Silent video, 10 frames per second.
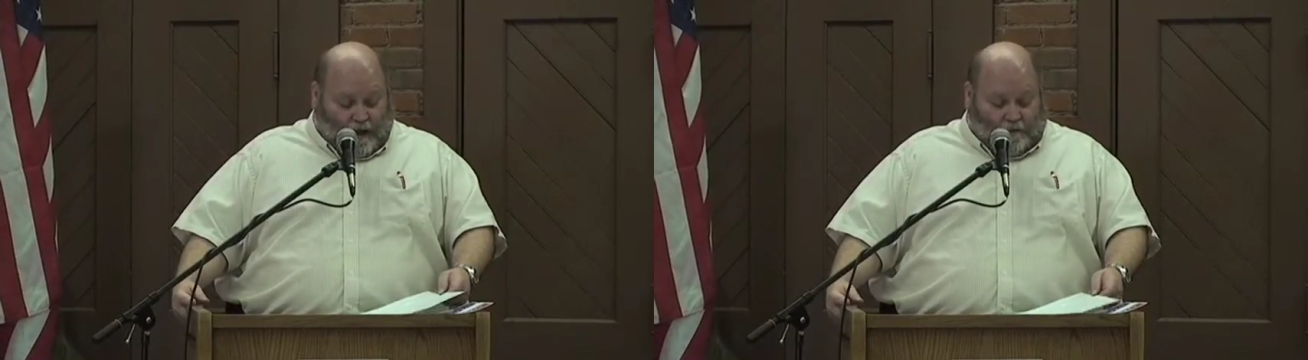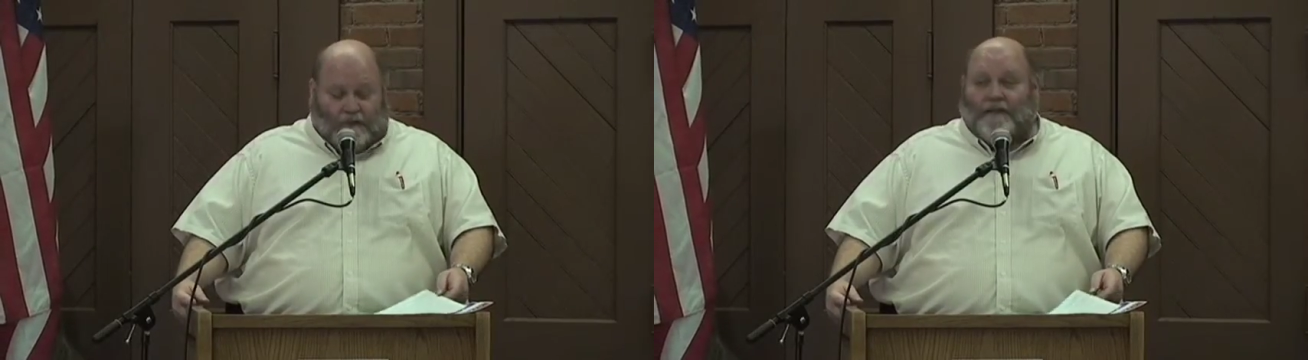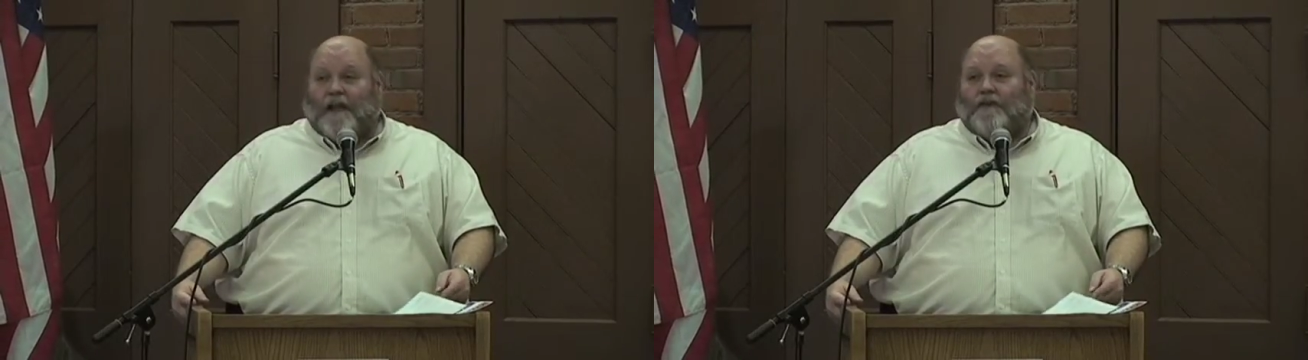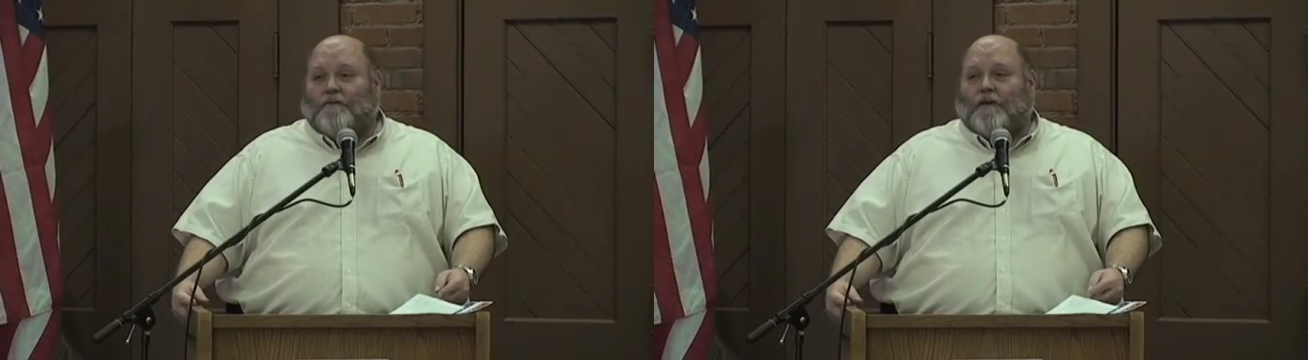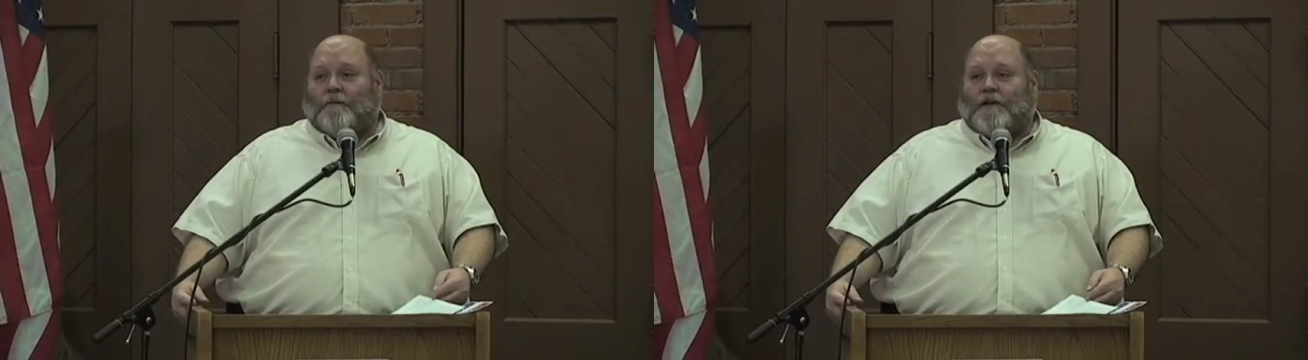I want to thank
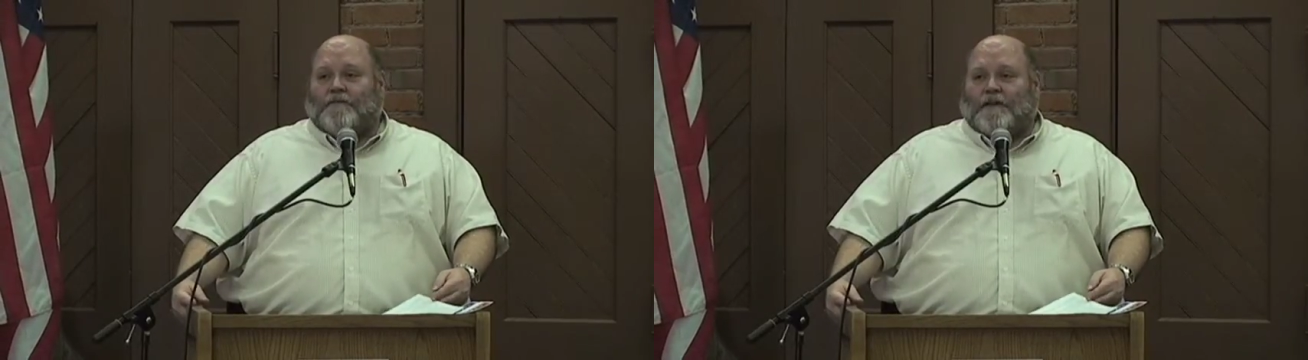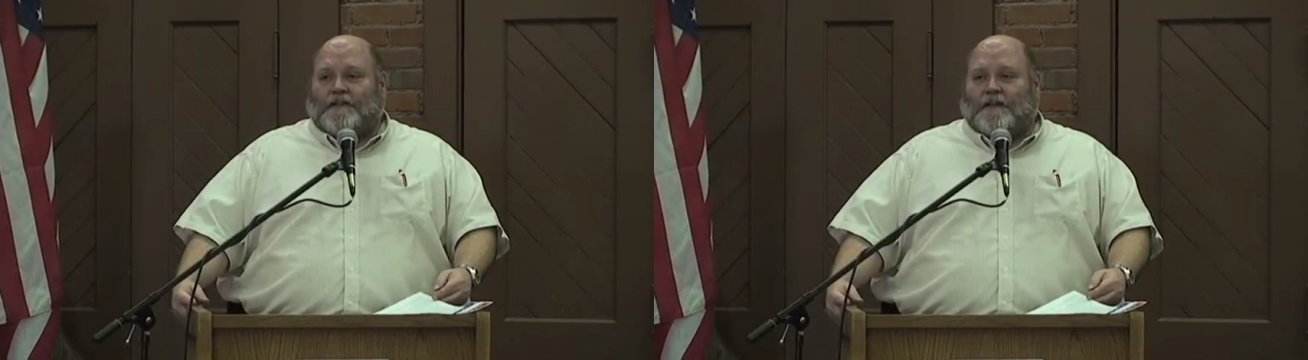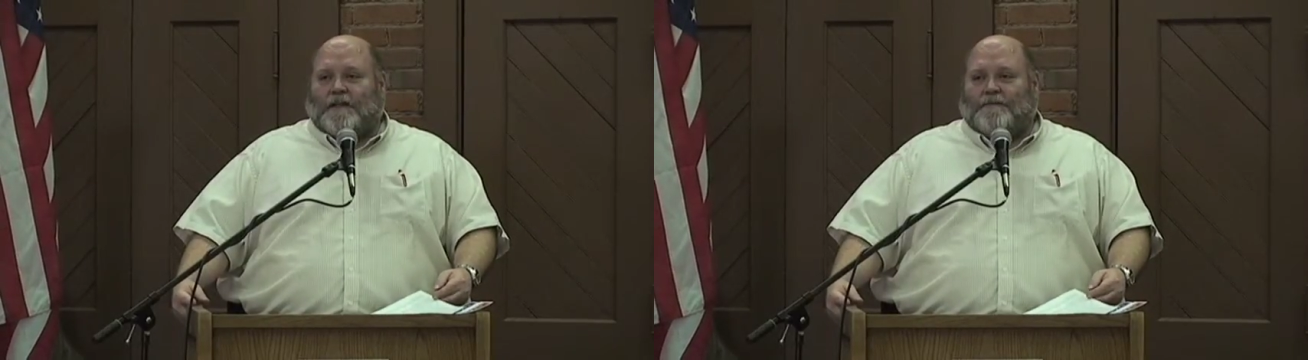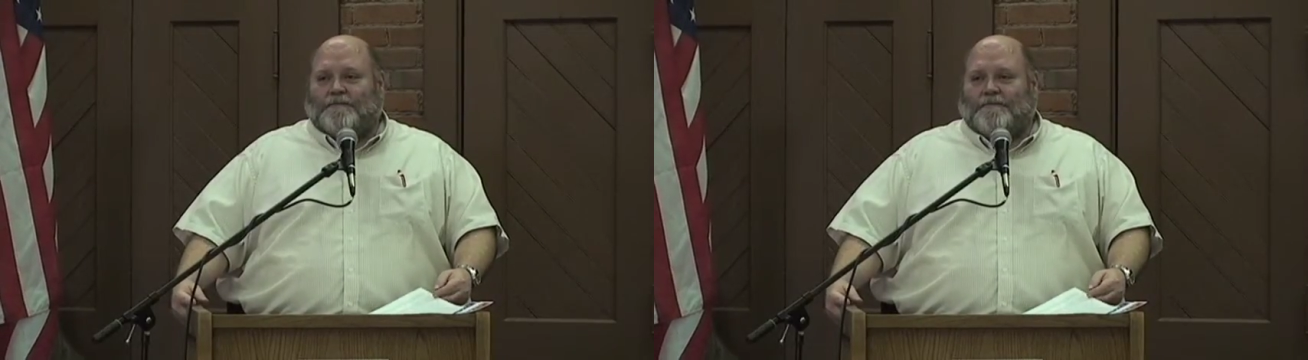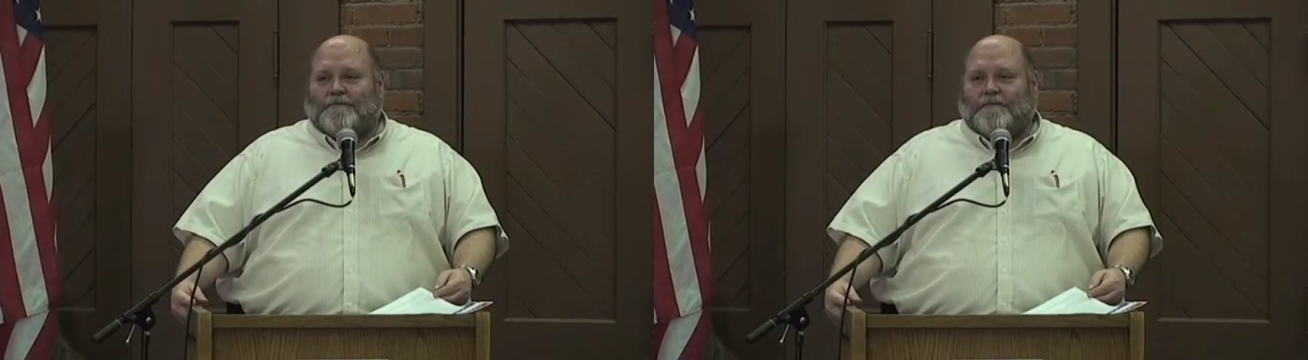you very much for listening,
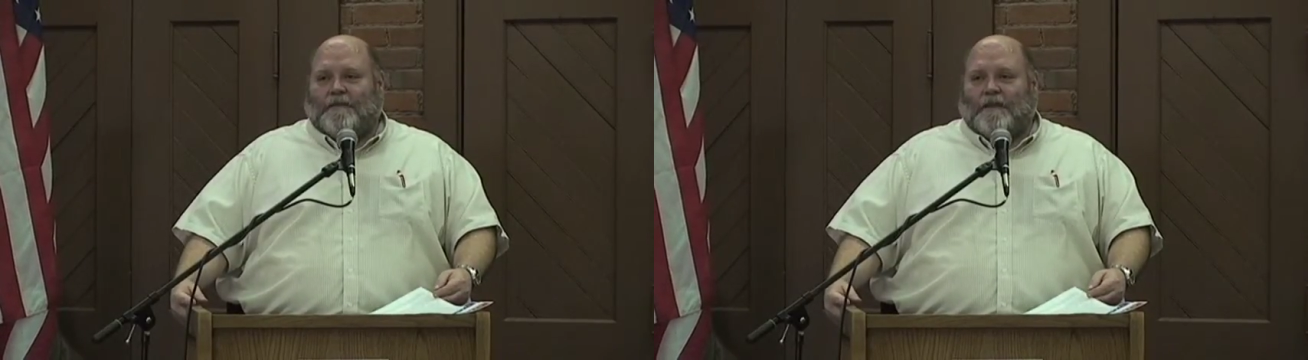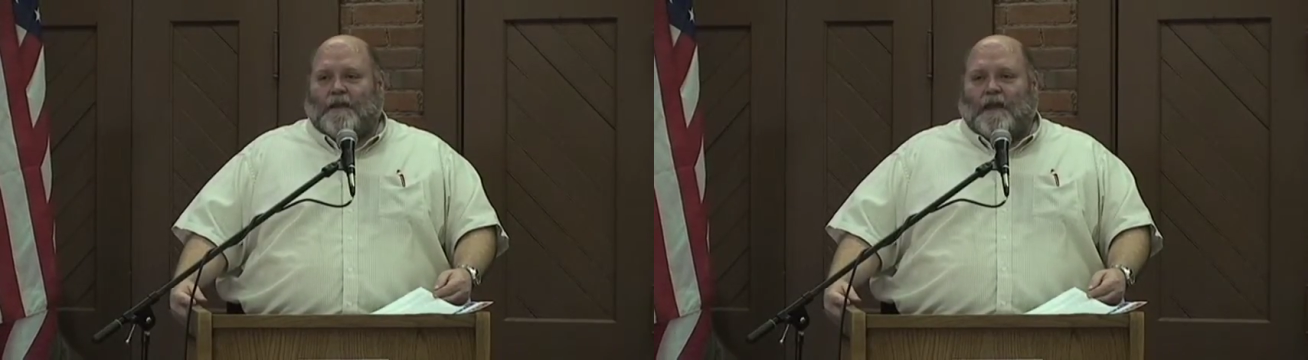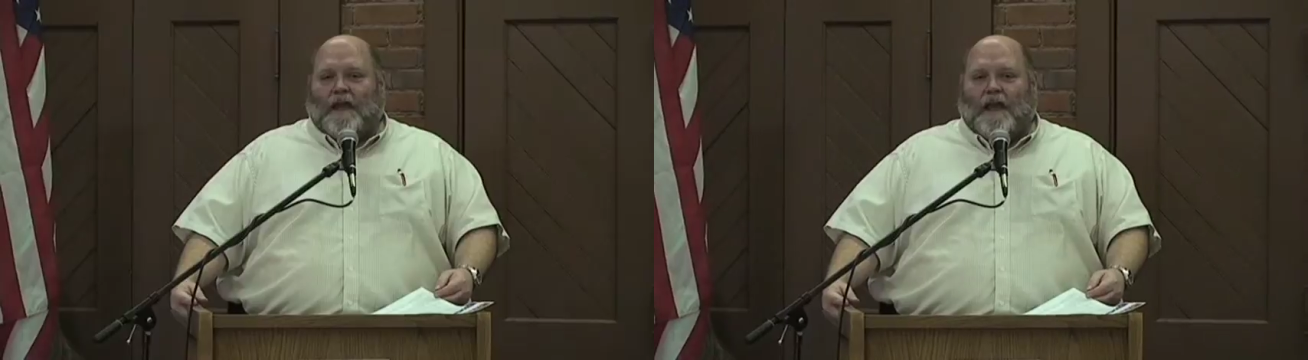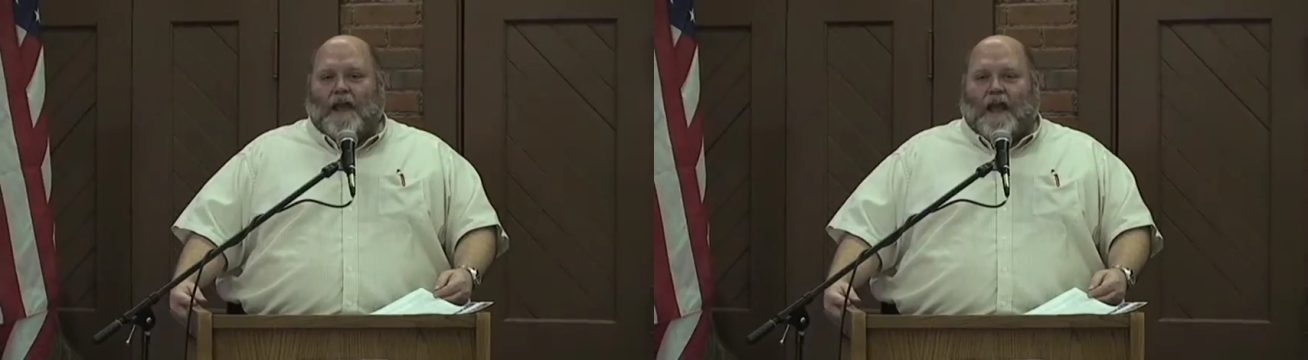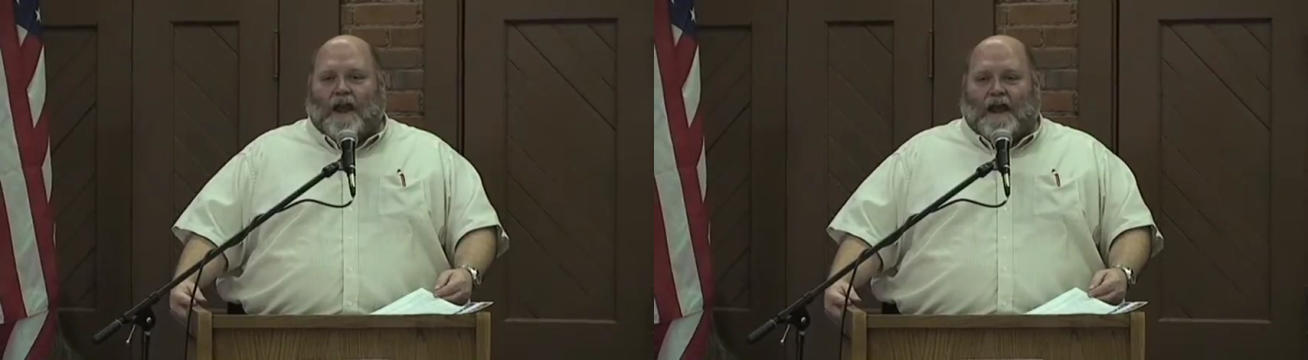
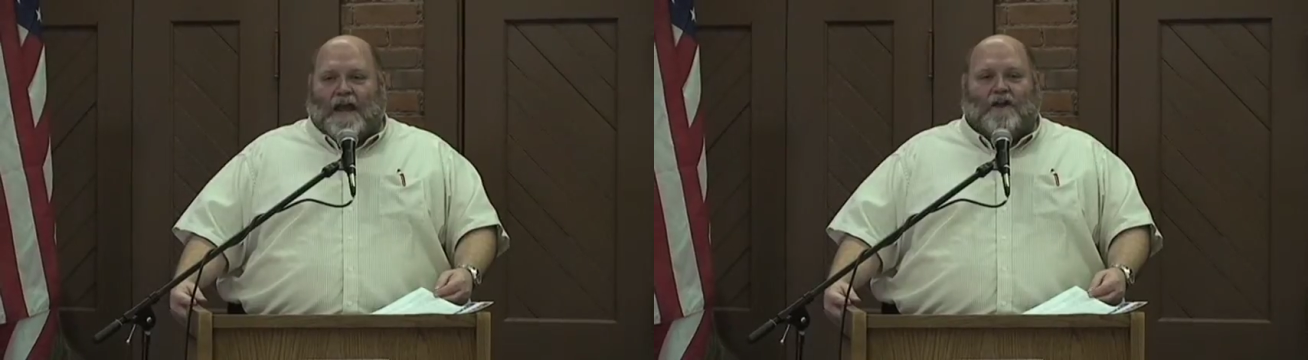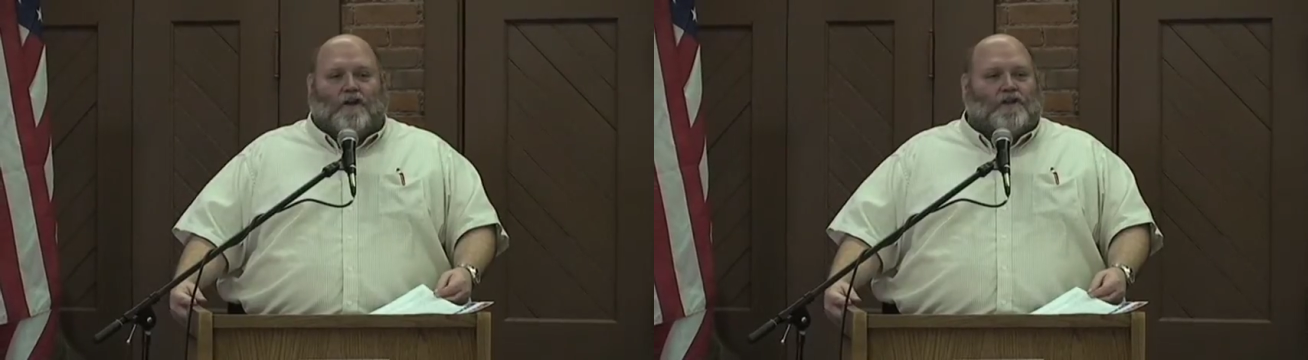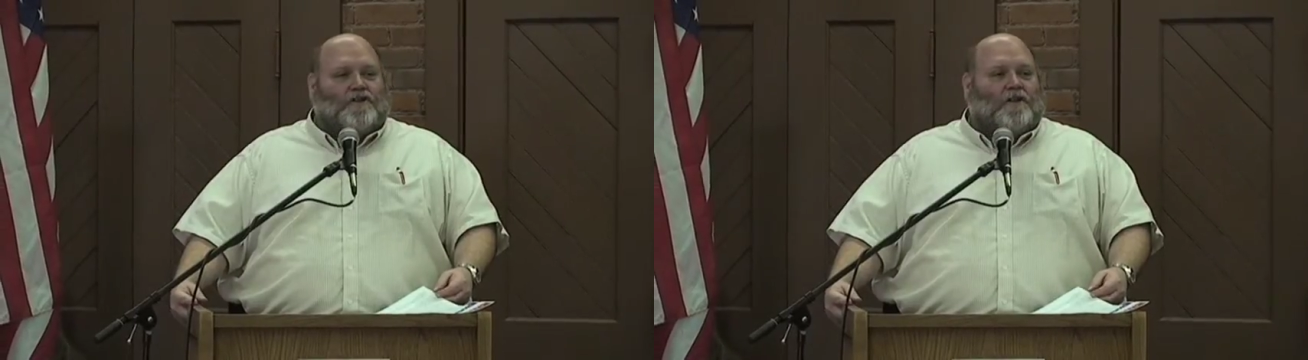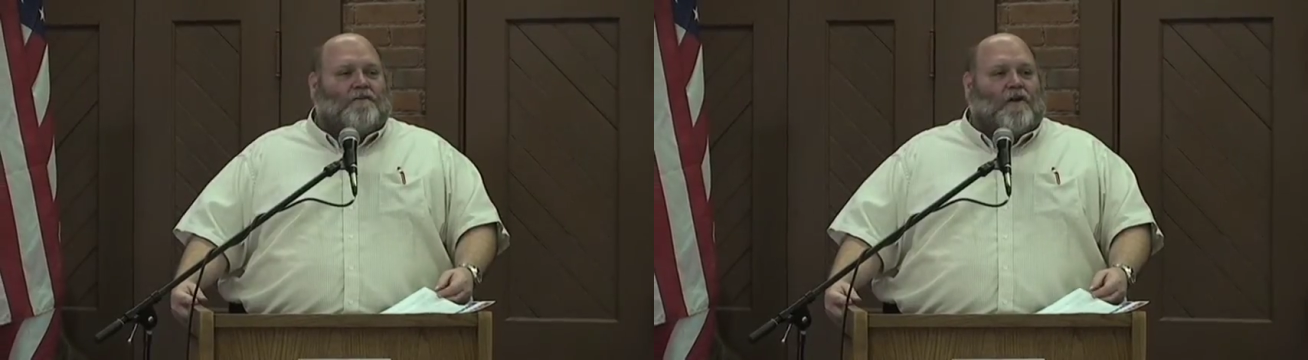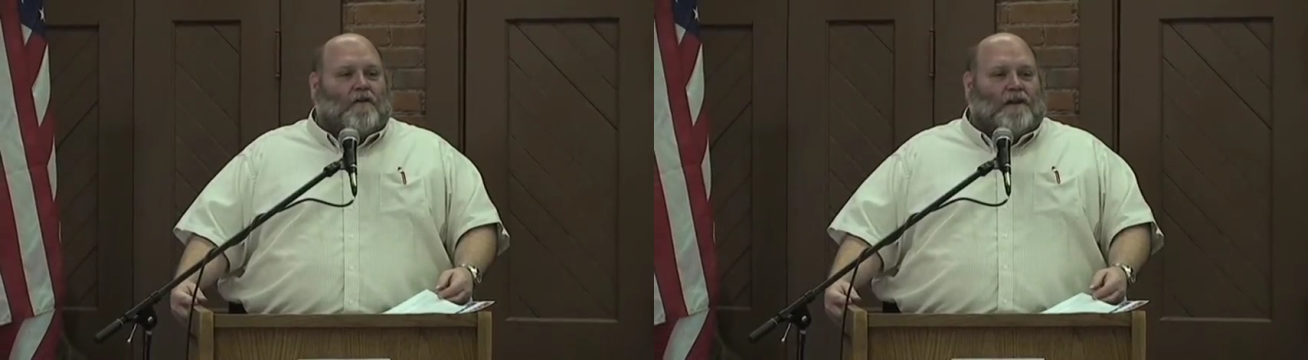and I encourage you
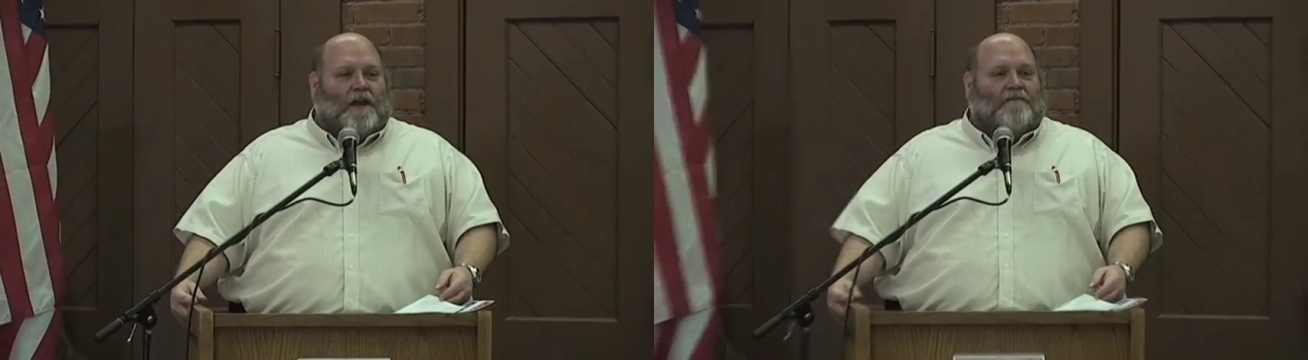to vote and